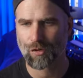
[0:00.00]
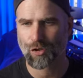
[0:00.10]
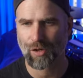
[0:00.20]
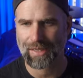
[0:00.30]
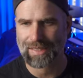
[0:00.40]
You
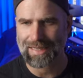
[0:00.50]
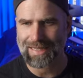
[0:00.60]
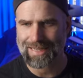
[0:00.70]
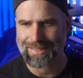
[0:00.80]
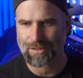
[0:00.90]
should at
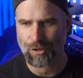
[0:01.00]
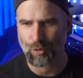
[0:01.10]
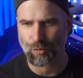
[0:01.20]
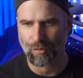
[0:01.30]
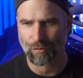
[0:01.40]
least
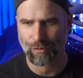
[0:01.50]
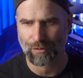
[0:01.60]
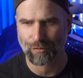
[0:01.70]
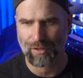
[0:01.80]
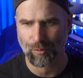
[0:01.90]
use
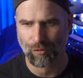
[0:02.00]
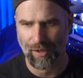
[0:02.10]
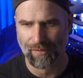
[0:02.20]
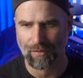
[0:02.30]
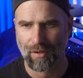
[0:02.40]
fifty
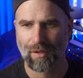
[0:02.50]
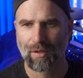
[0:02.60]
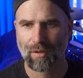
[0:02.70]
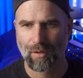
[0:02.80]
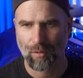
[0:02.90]
percent
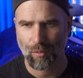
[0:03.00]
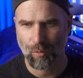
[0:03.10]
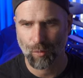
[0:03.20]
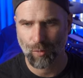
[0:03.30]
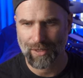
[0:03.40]

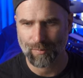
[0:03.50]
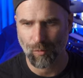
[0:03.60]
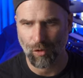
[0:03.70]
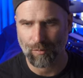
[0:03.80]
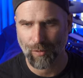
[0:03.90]
wheat malt.